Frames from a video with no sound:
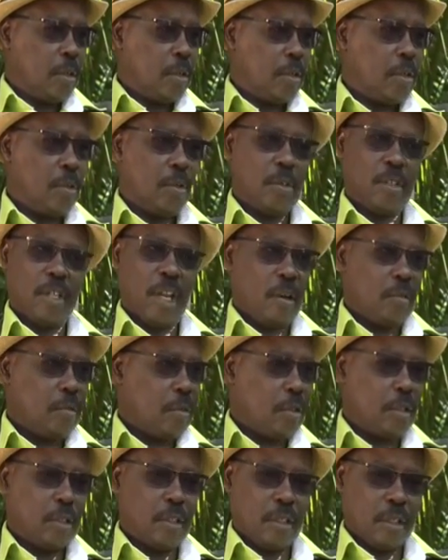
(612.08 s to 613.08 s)
no
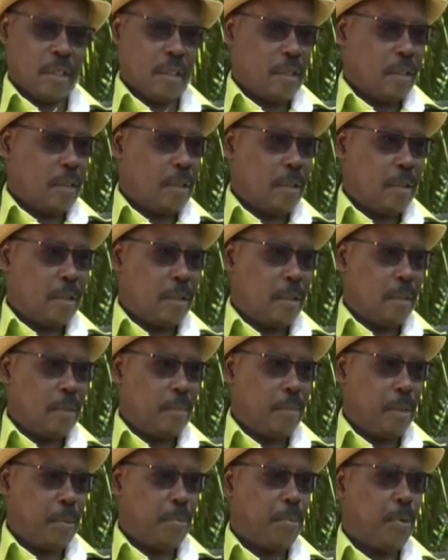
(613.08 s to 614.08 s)
doubt,
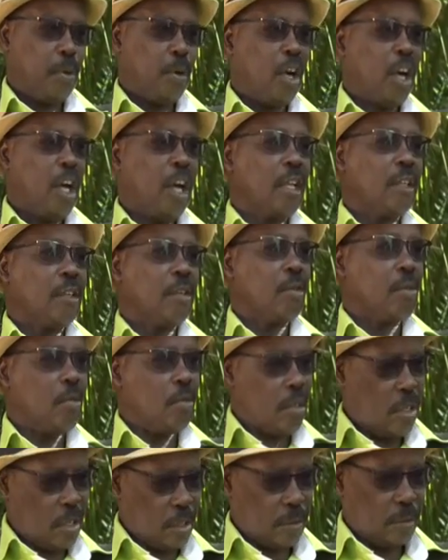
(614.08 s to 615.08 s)
people are known,